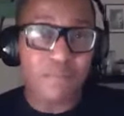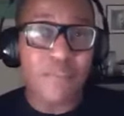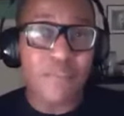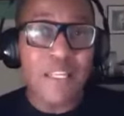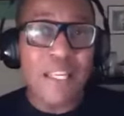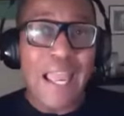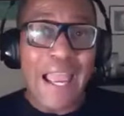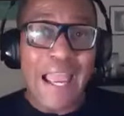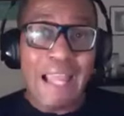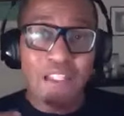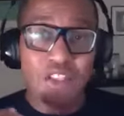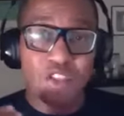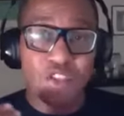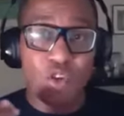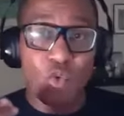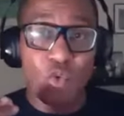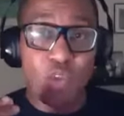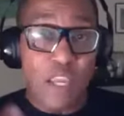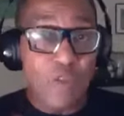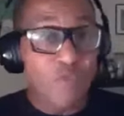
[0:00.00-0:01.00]
And so
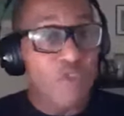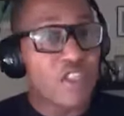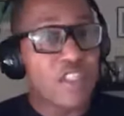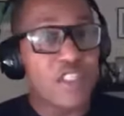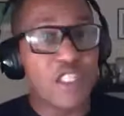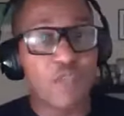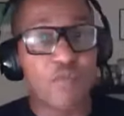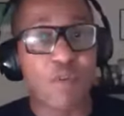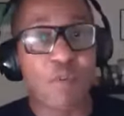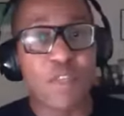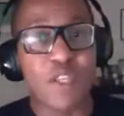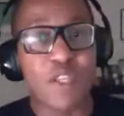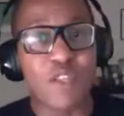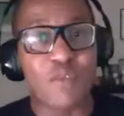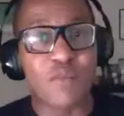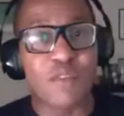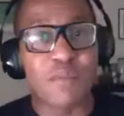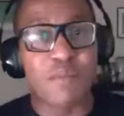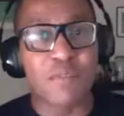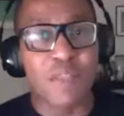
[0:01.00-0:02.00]
irisin is probably
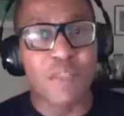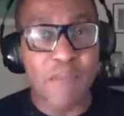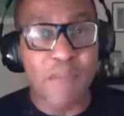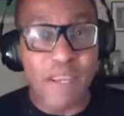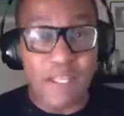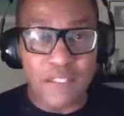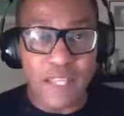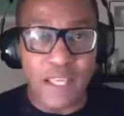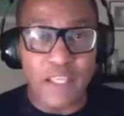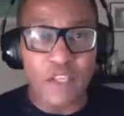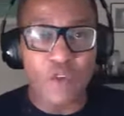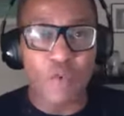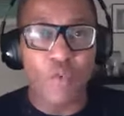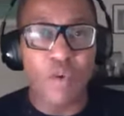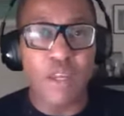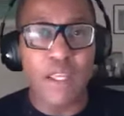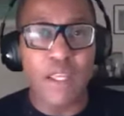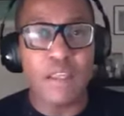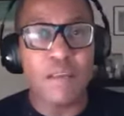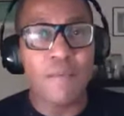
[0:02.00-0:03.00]
the main
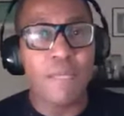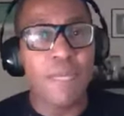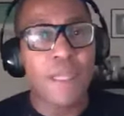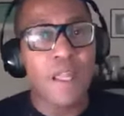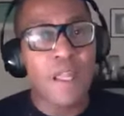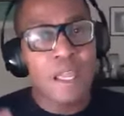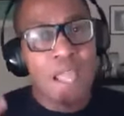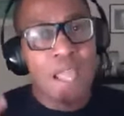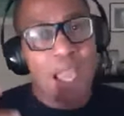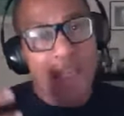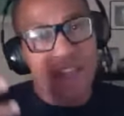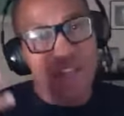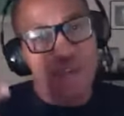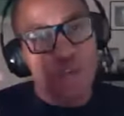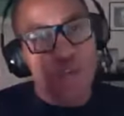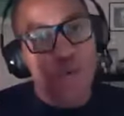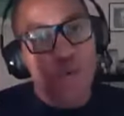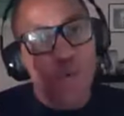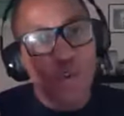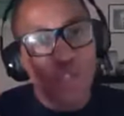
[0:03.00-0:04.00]
takeaway. And there are
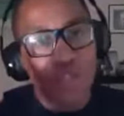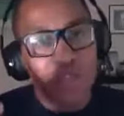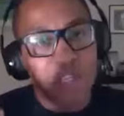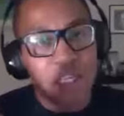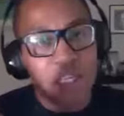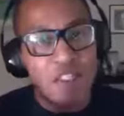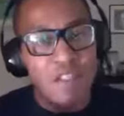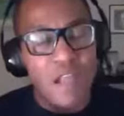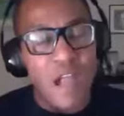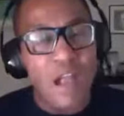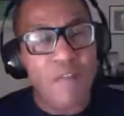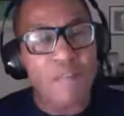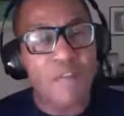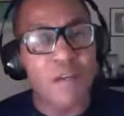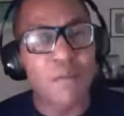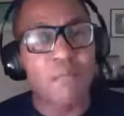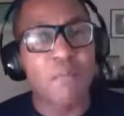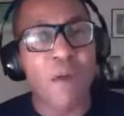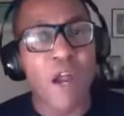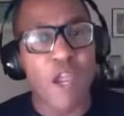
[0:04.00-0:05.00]
all of these other
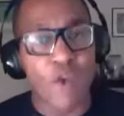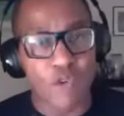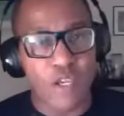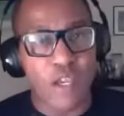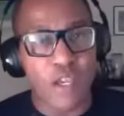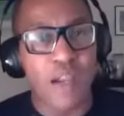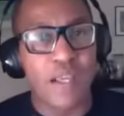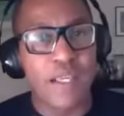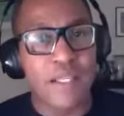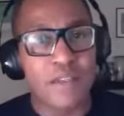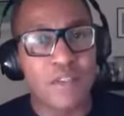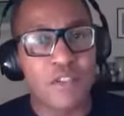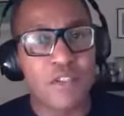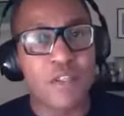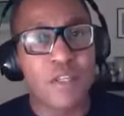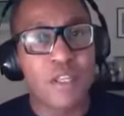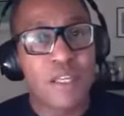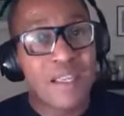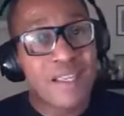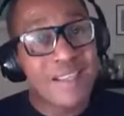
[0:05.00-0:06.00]
myokines
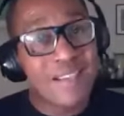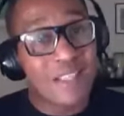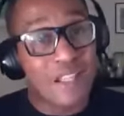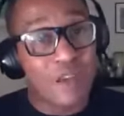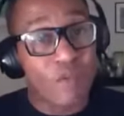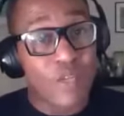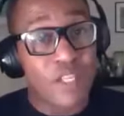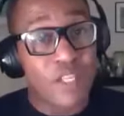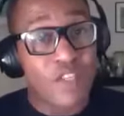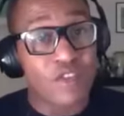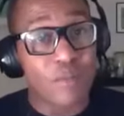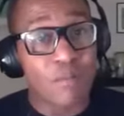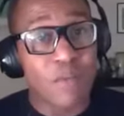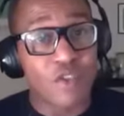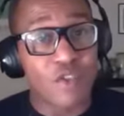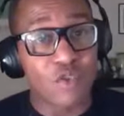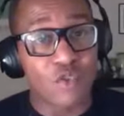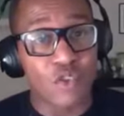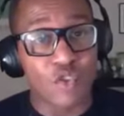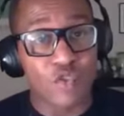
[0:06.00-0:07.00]
that are released from muscle
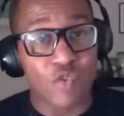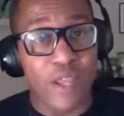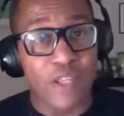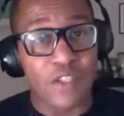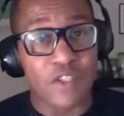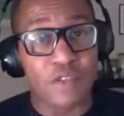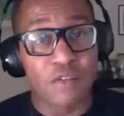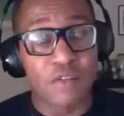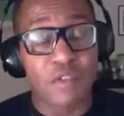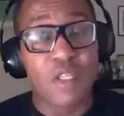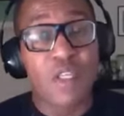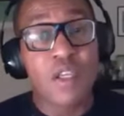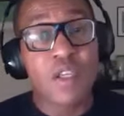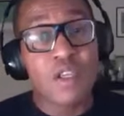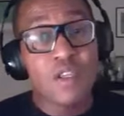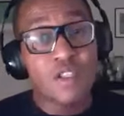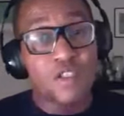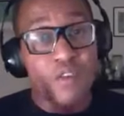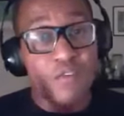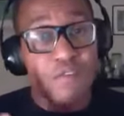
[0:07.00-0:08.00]
contraction.
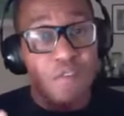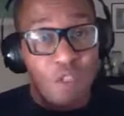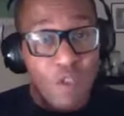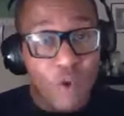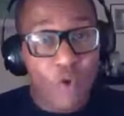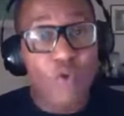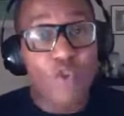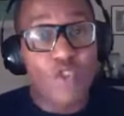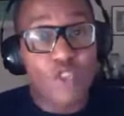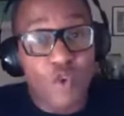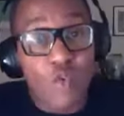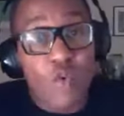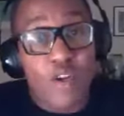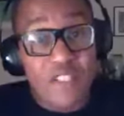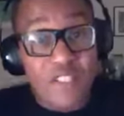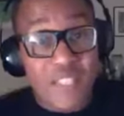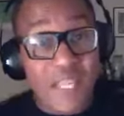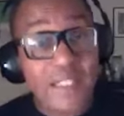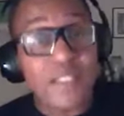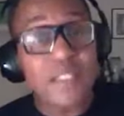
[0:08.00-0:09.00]
So for those who are
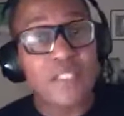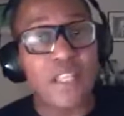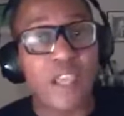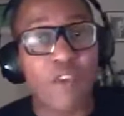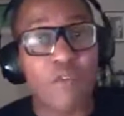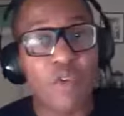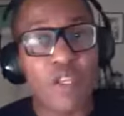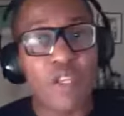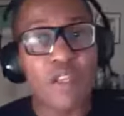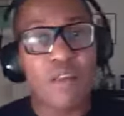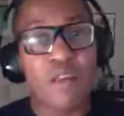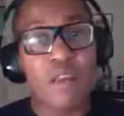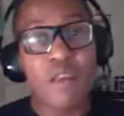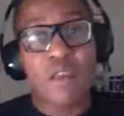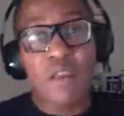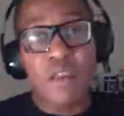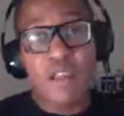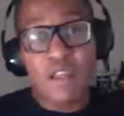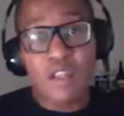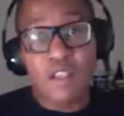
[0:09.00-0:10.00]
sedentary,
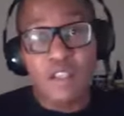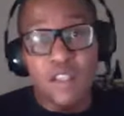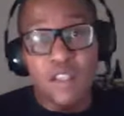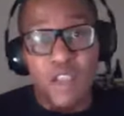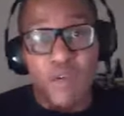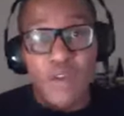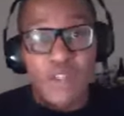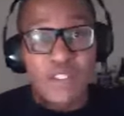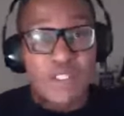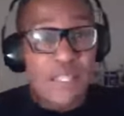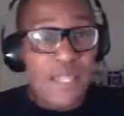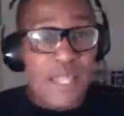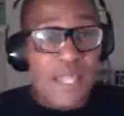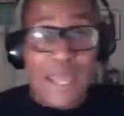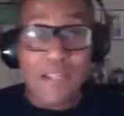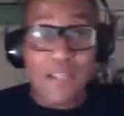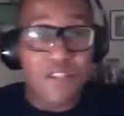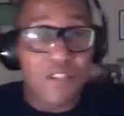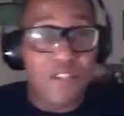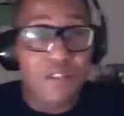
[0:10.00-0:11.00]
there is
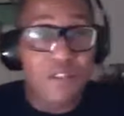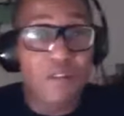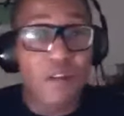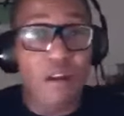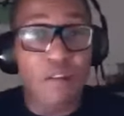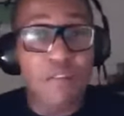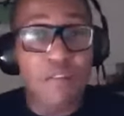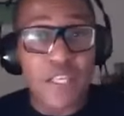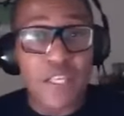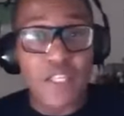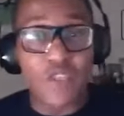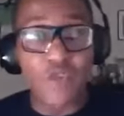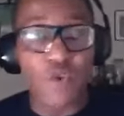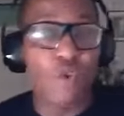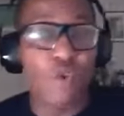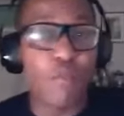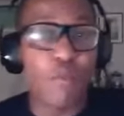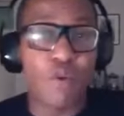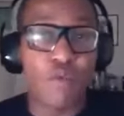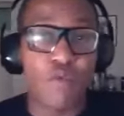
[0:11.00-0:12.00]
less of these
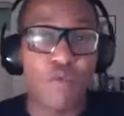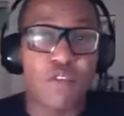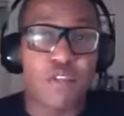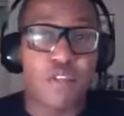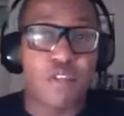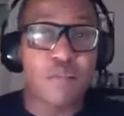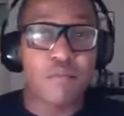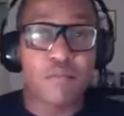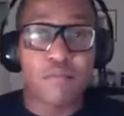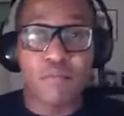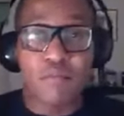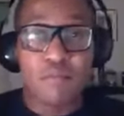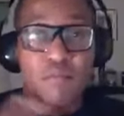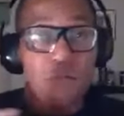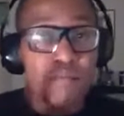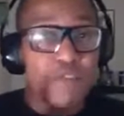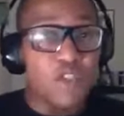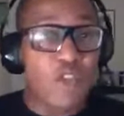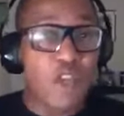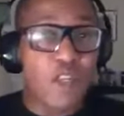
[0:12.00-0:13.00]
hormones
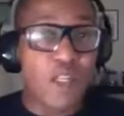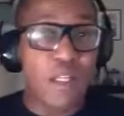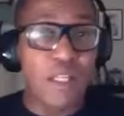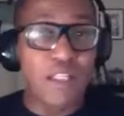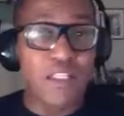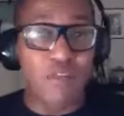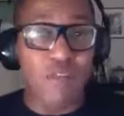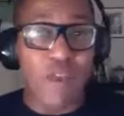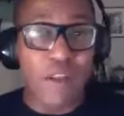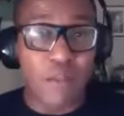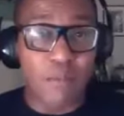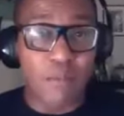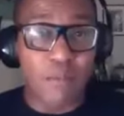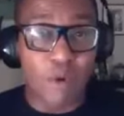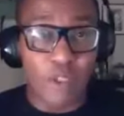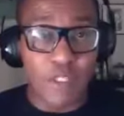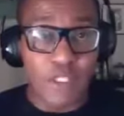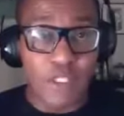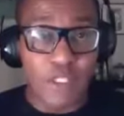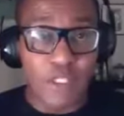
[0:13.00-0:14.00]
circulating around the
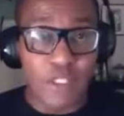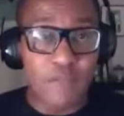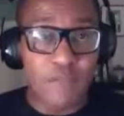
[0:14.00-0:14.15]
body.